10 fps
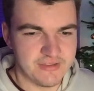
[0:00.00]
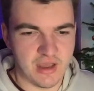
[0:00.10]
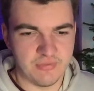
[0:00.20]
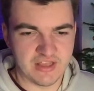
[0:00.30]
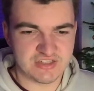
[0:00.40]

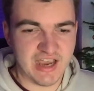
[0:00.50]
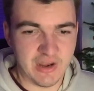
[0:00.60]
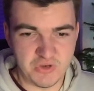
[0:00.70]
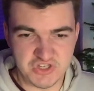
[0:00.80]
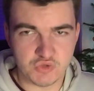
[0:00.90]
down that side,
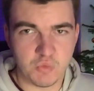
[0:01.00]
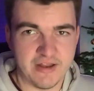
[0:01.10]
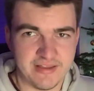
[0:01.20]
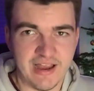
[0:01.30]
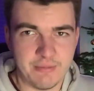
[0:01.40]
which is why
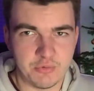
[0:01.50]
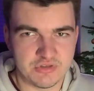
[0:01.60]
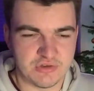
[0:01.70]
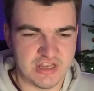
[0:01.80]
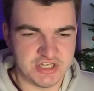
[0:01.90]
Diamond
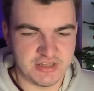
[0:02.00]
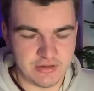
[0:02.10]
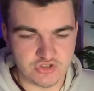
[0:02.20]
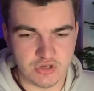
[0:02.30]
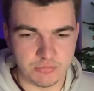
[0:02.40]
was actually
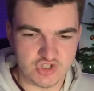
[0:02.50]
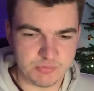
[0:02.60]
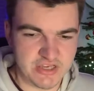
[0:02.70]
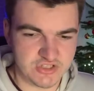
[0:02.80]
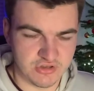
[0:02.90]
allowed so much
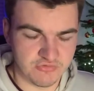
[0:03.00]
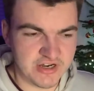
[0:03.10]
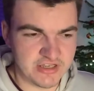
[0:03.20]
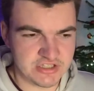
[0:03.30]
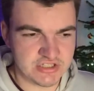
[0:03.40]
space on the right
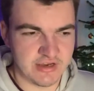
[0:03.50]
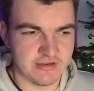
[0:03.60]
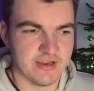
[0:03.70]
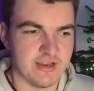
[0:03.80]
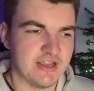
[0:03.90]
hand side.
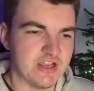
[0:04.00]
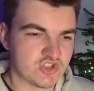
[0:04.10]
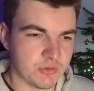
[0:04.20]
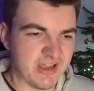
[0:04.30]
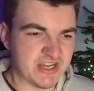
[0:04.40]

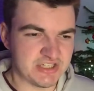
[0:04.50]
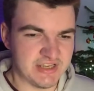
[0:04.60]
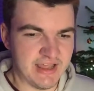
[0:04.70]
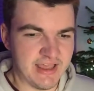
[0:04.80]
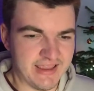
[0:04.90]
So
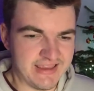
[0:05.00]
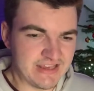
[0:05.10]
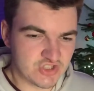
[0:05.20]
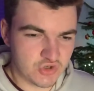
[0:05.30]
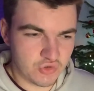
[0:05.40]
actually, he
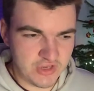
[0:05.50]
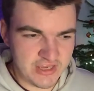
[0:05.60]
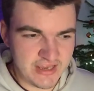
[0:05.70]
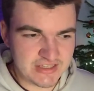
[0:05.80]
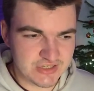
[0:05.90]

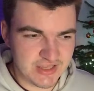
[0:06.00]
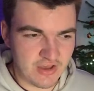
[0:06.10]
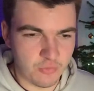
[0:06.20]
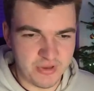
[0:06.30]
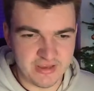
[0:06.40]
is
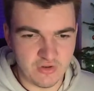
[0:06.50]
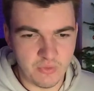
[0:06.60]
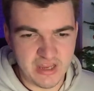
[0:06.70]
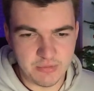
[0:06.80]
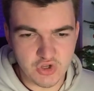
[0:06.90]
helping in a
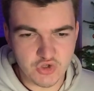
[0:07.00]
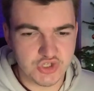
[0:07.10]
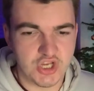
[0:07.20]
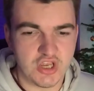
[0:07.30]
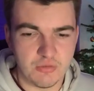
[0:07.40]
way because
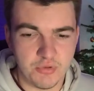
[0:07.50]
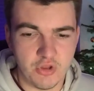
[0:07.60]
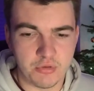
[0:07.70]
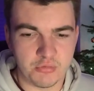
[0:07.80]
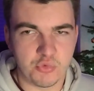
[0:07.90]

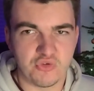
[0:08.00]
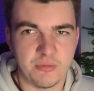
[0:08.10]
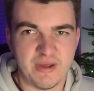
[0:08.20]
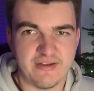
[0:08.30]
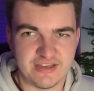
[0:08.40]
Birmingham were worried
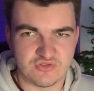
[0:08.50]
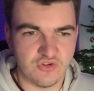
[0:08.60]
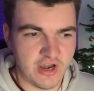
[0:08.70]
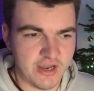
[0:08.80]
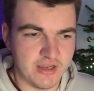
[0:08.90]
about his
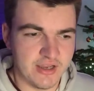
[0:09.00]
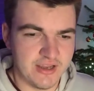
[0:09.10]
threat.